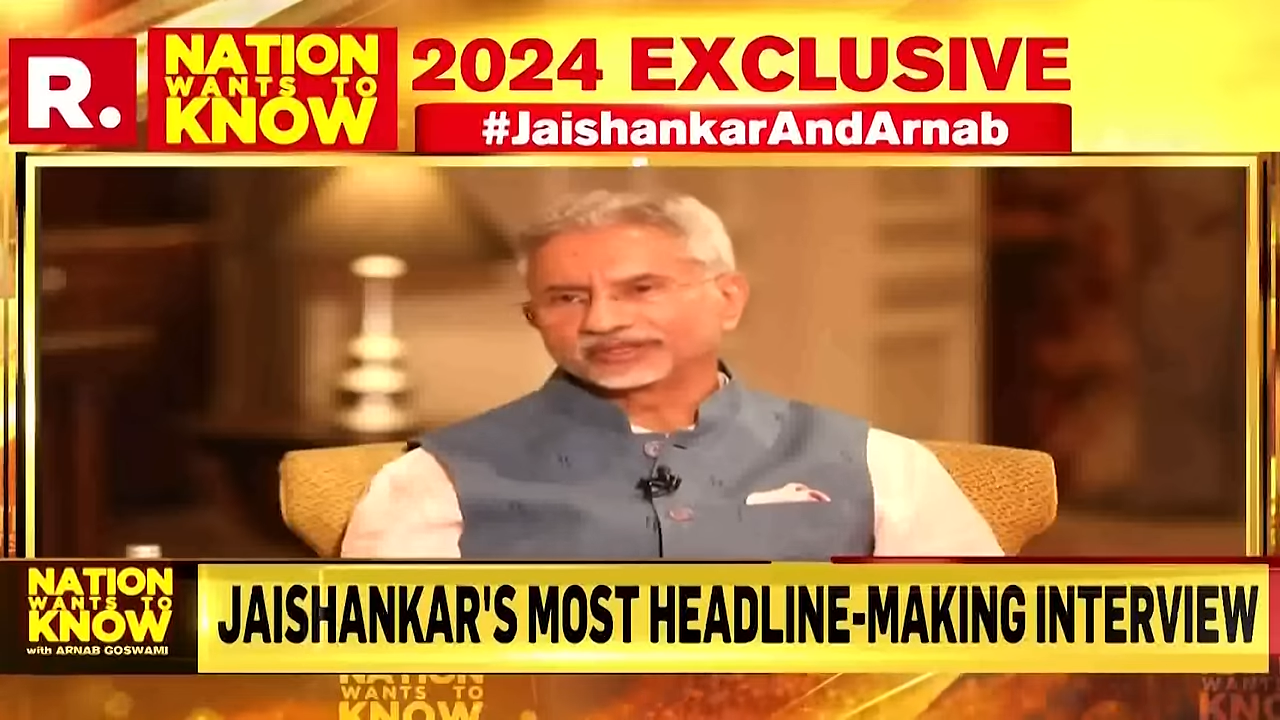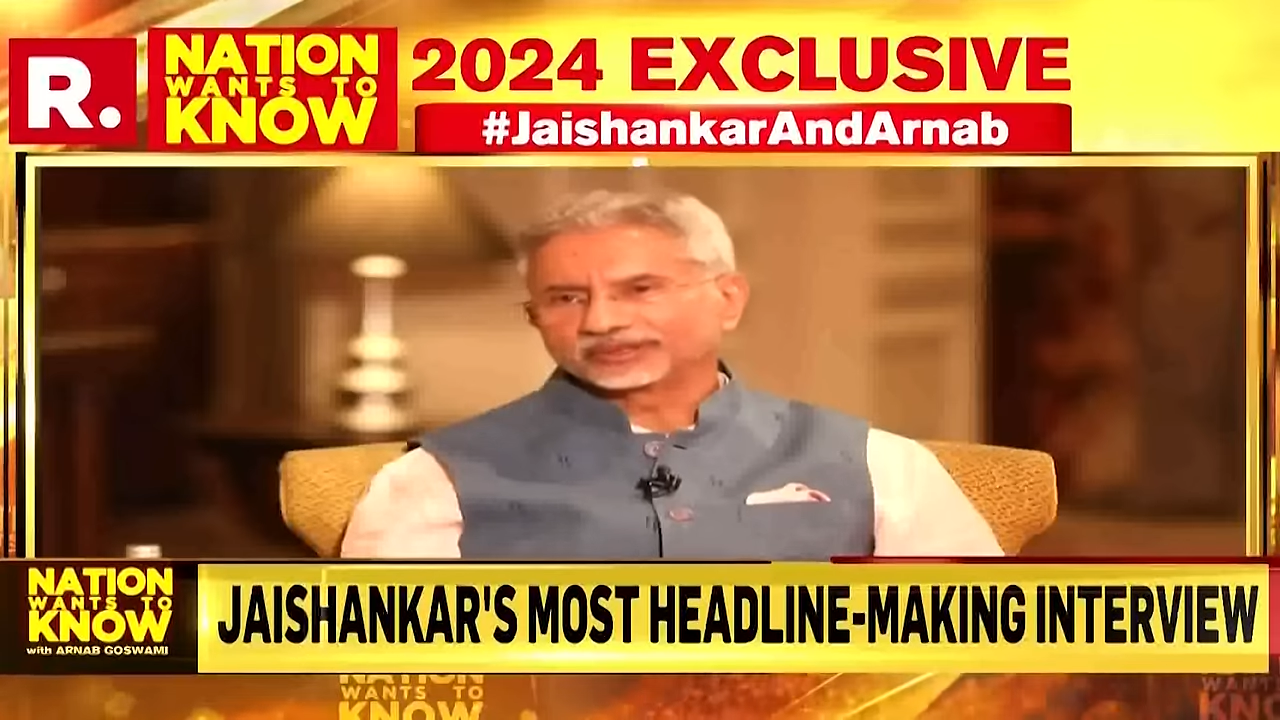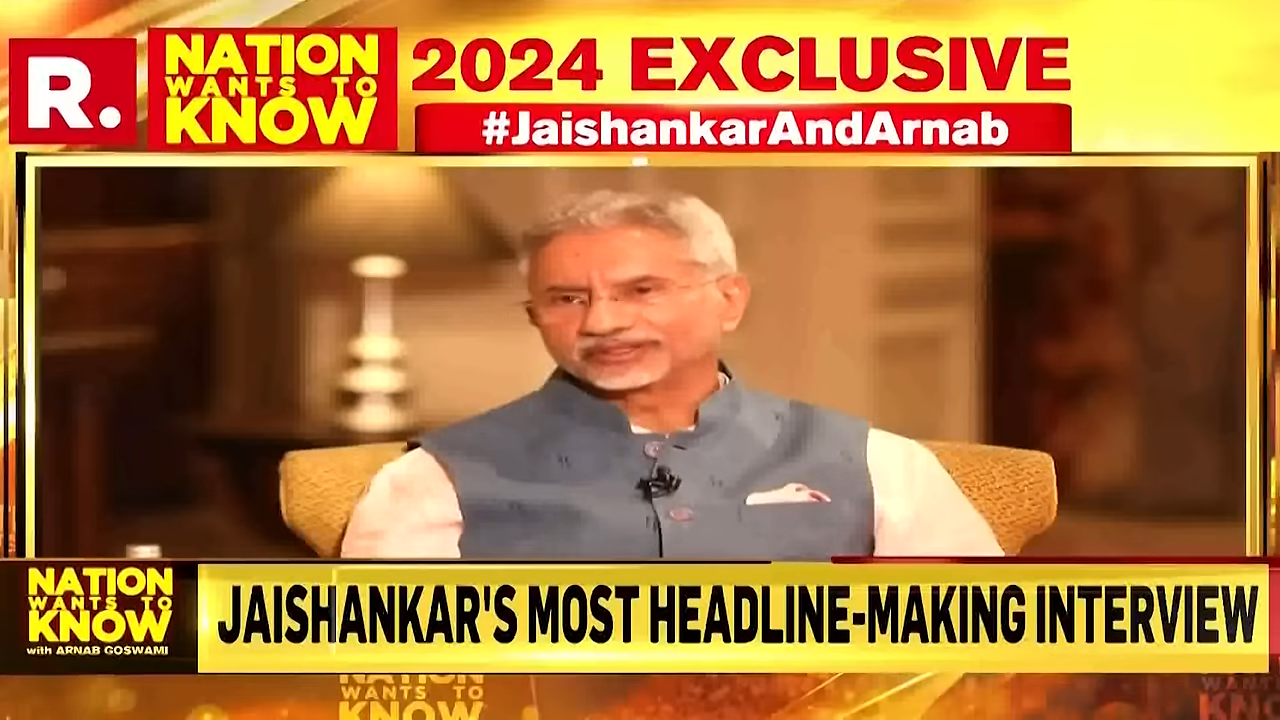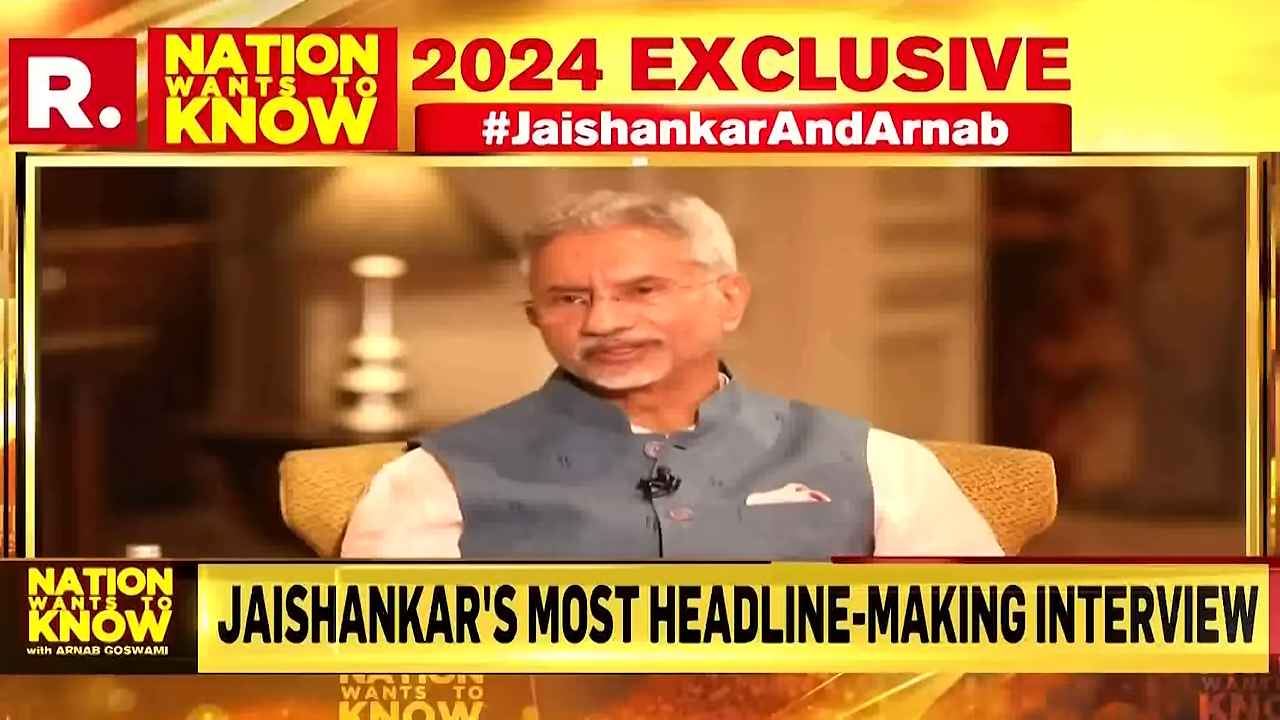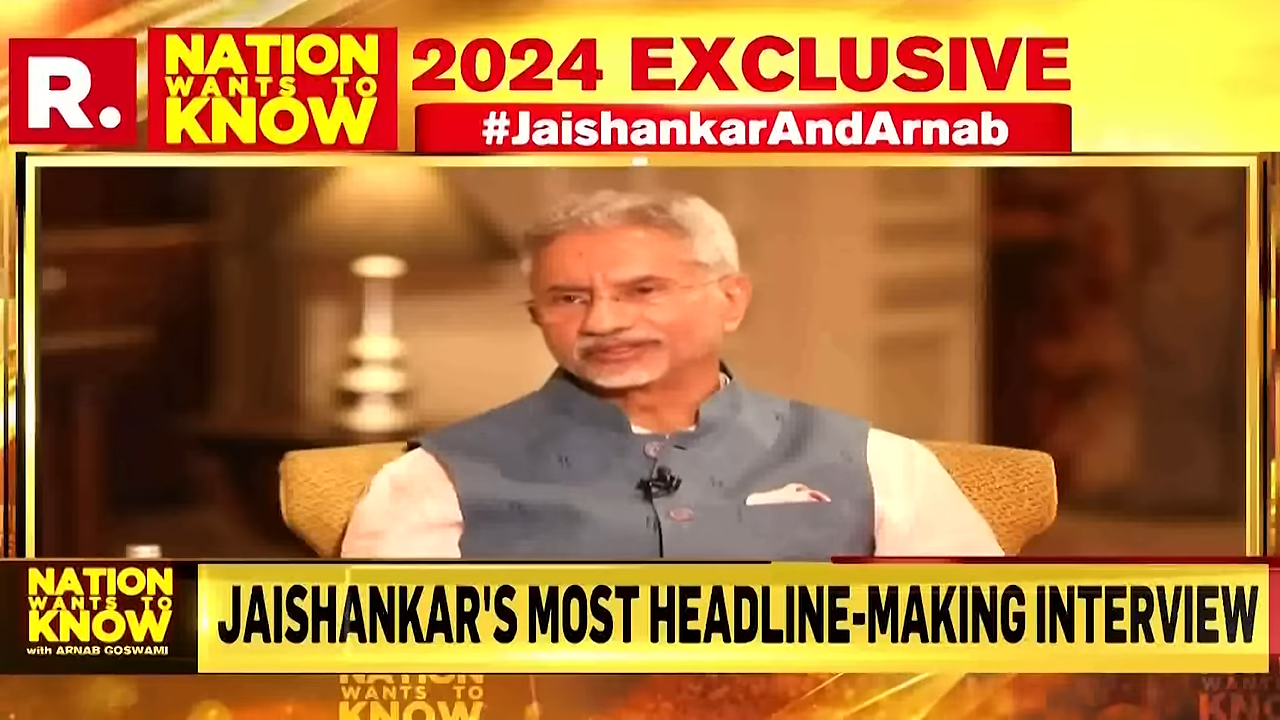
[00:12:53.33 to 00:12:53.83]

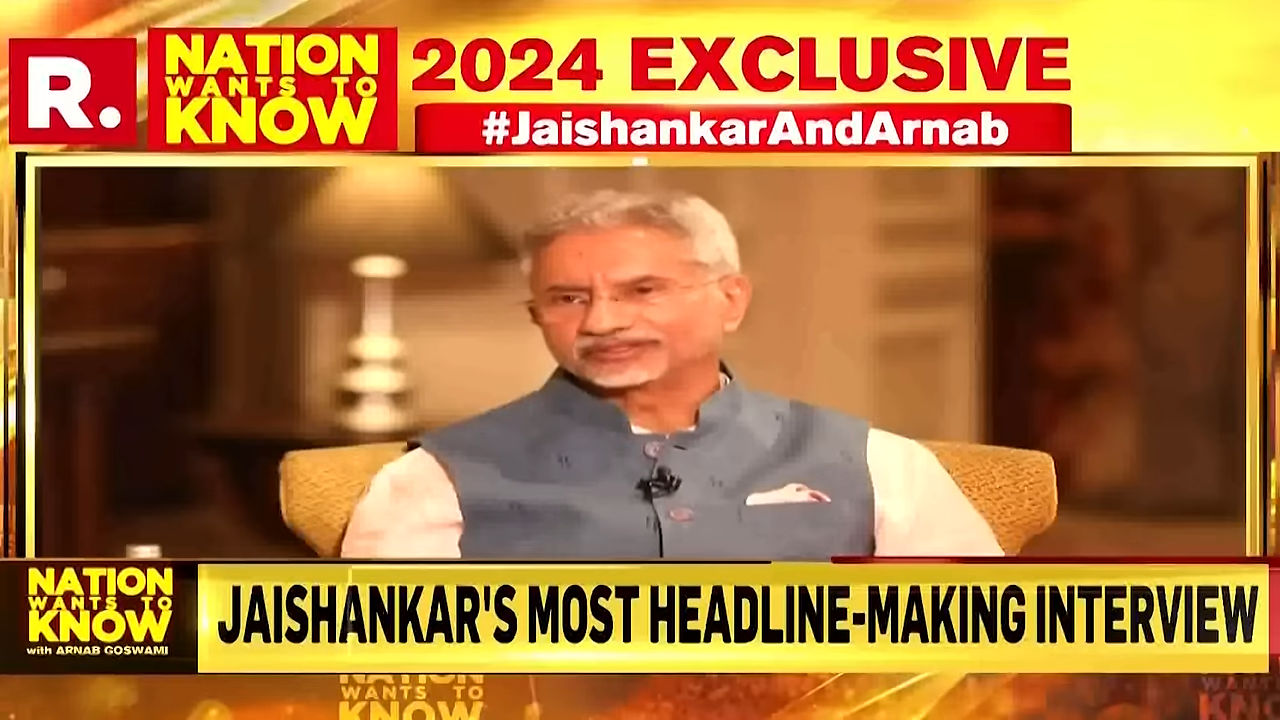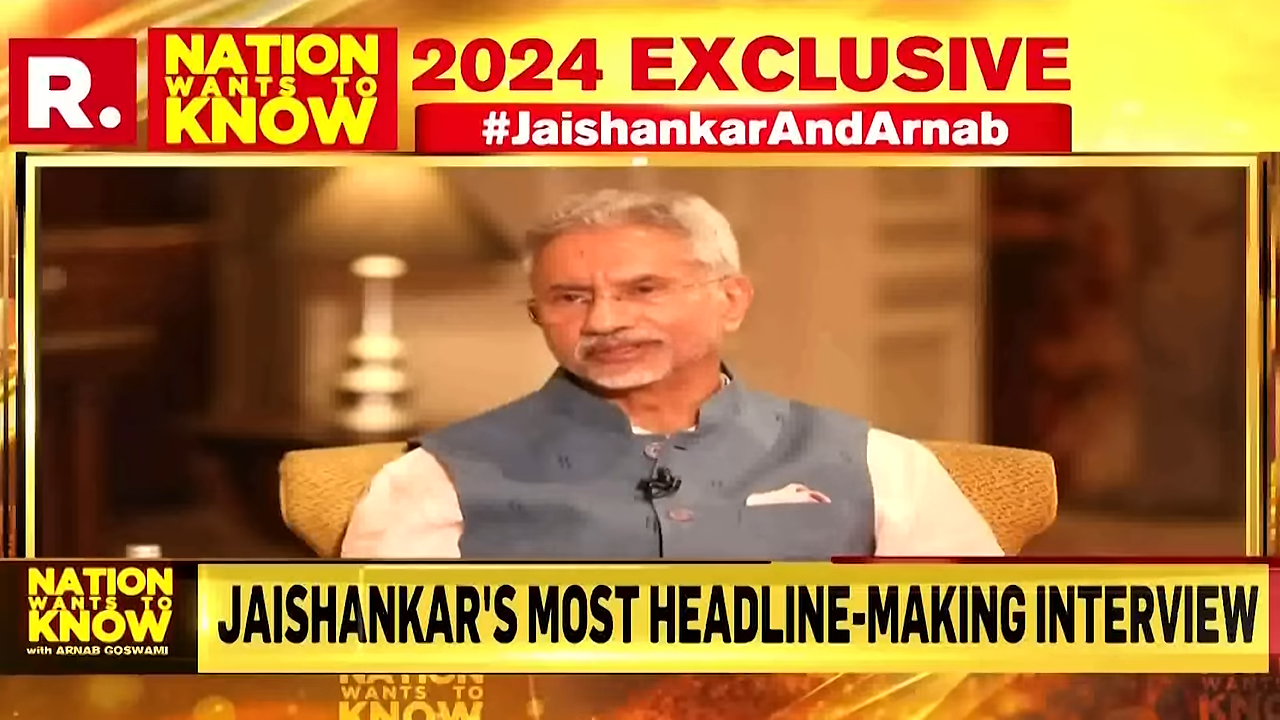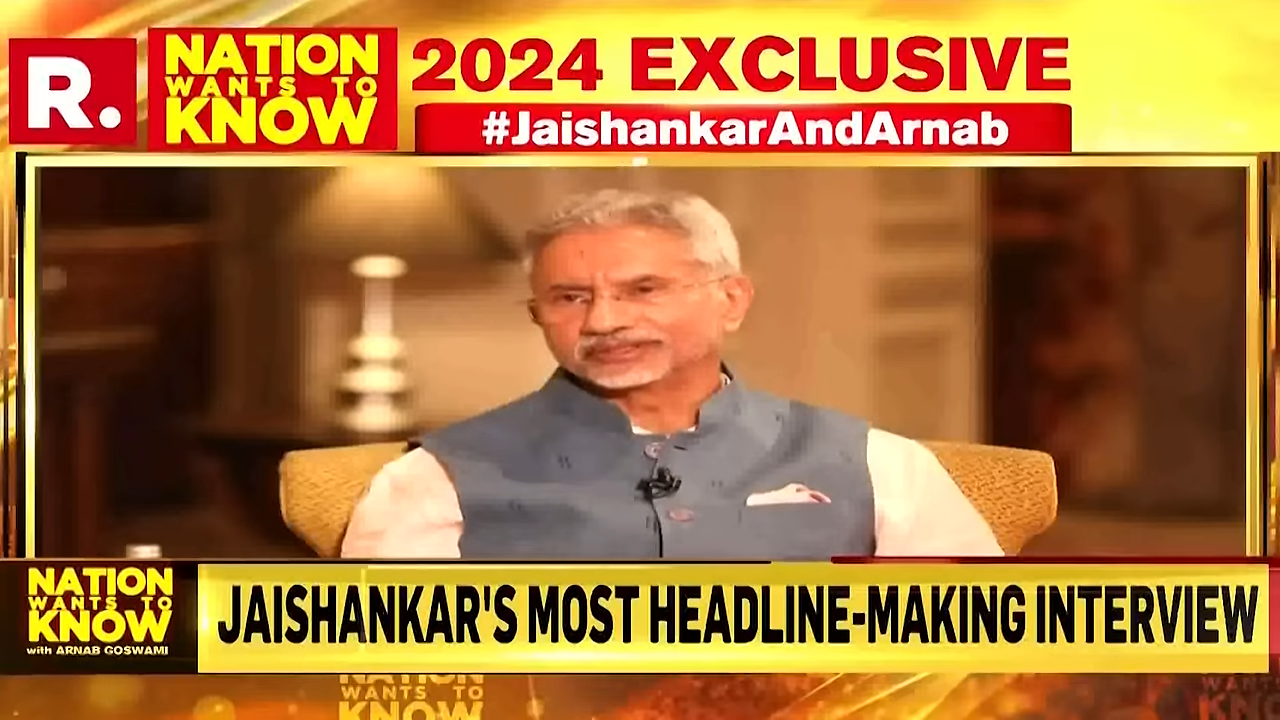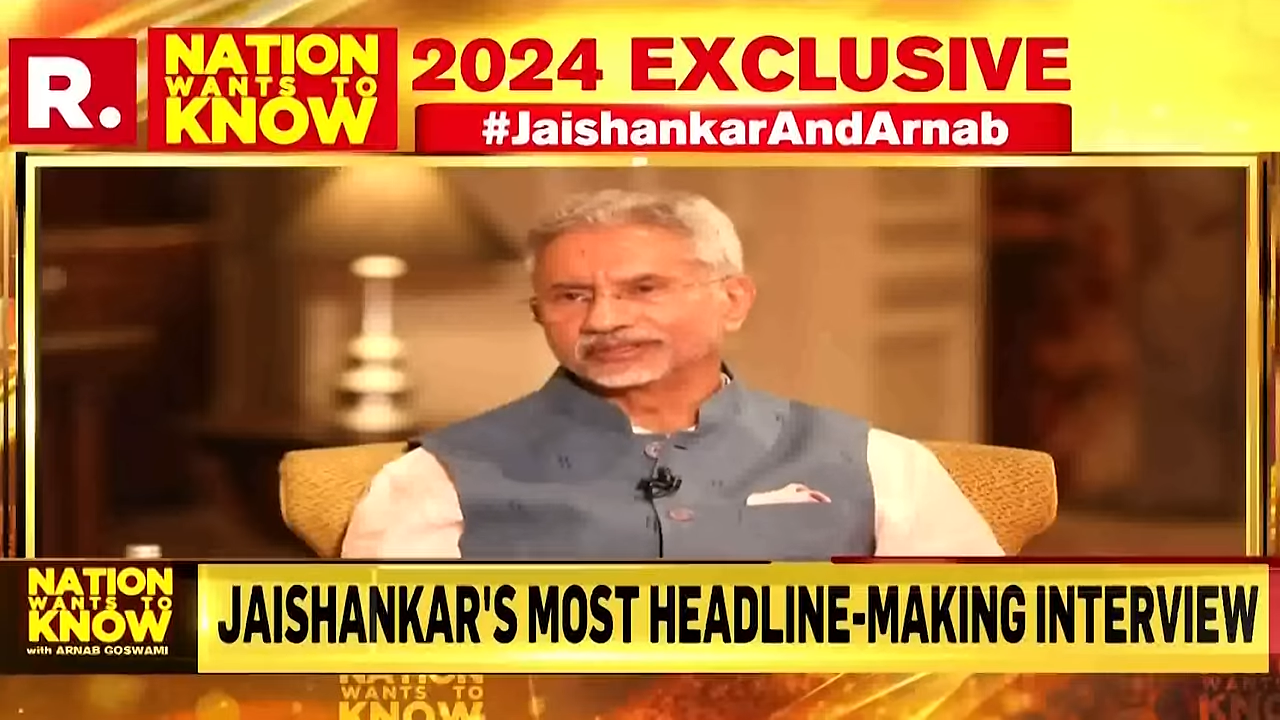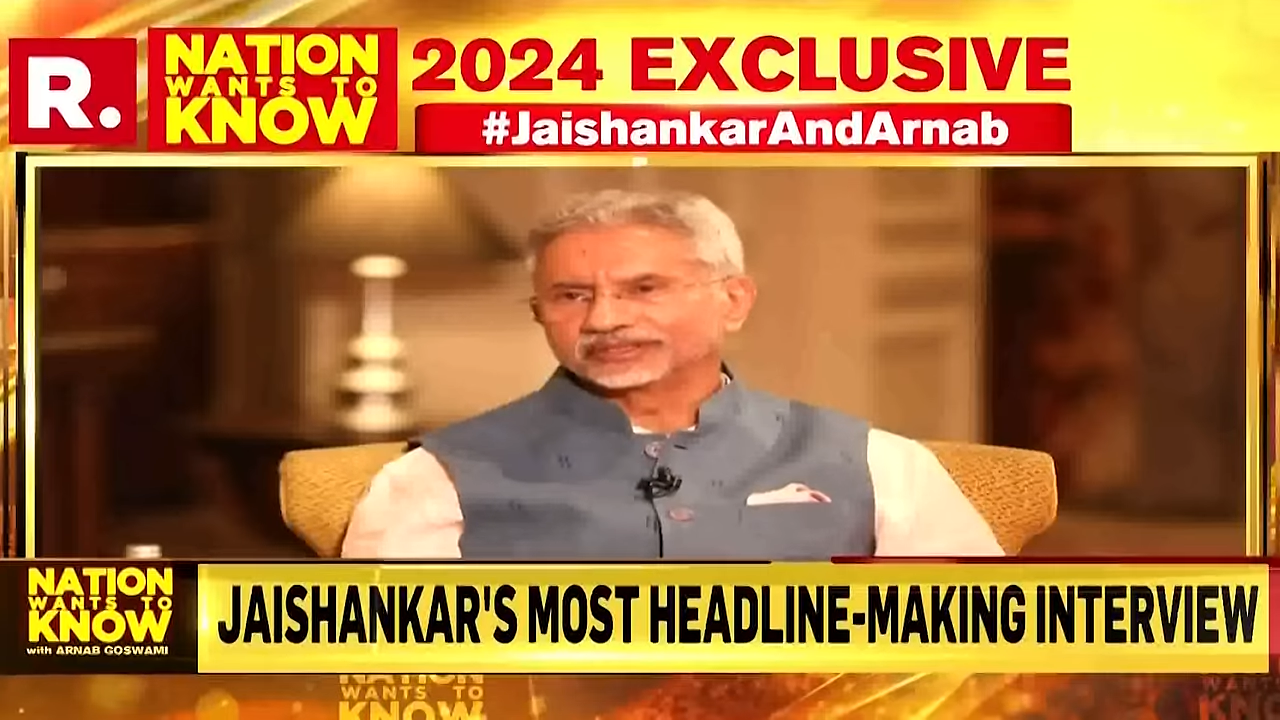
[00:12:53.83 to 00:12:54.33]
and
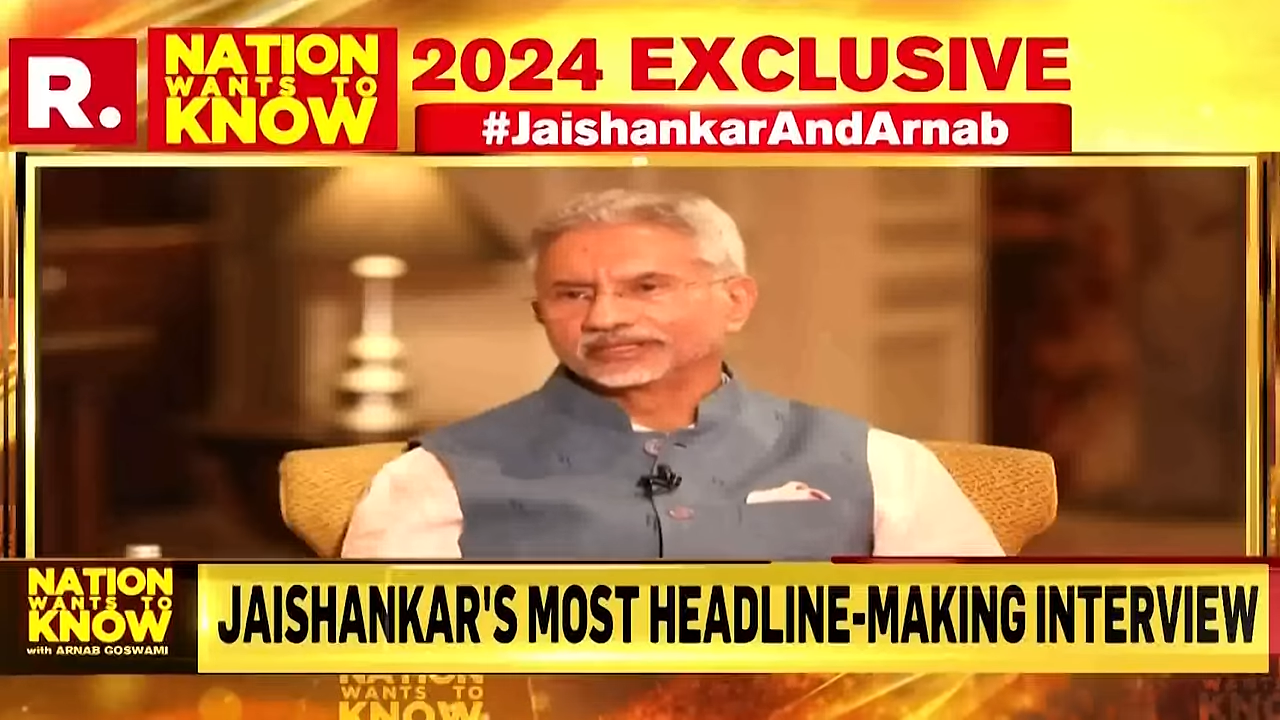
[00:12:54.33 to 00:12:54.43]
oranges here.